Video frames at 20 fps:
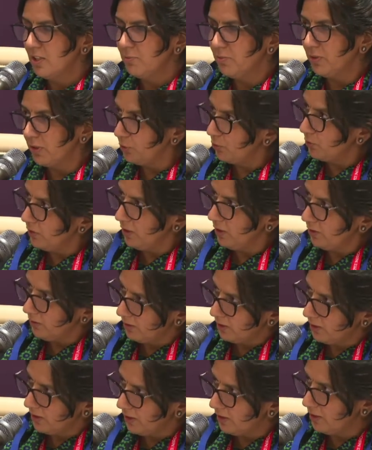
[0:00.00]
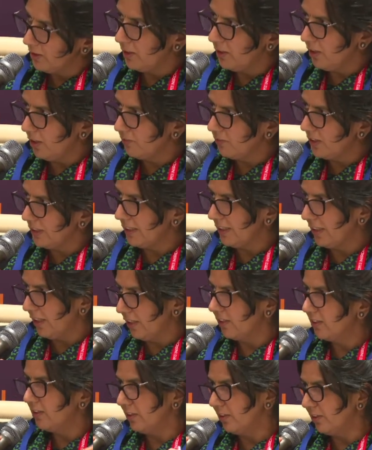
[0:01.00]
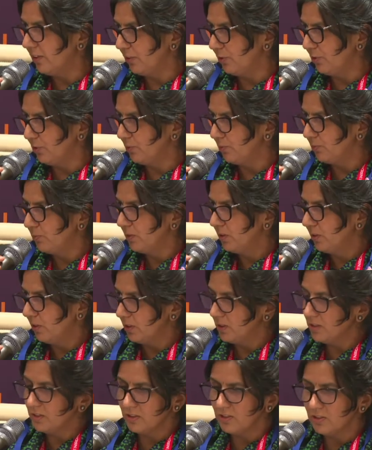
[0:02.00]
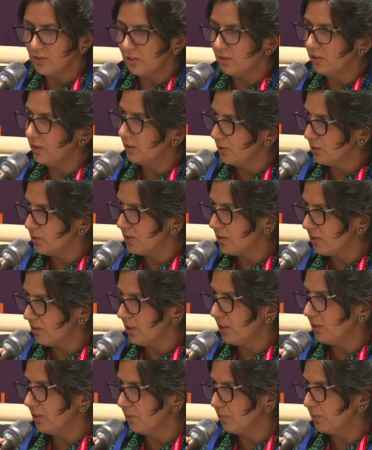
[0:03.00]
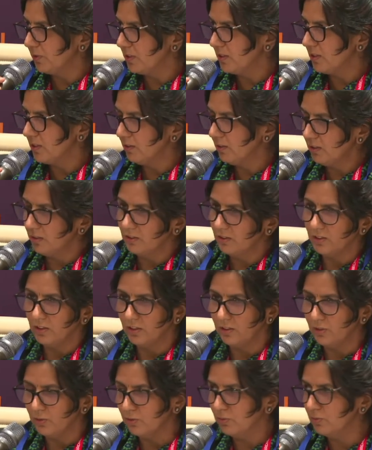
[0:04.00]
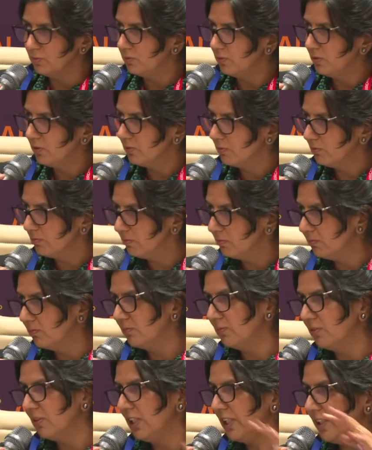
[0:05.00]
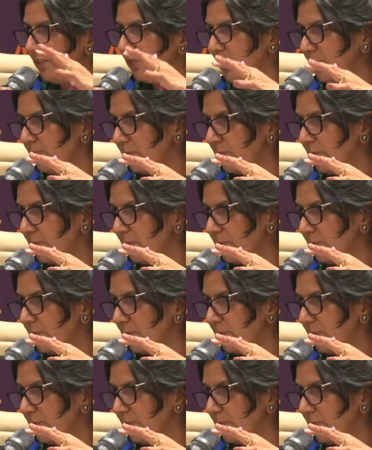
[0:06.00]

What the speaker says: but do you really have the entire continuum? It's just not that you screen the person and then you leave the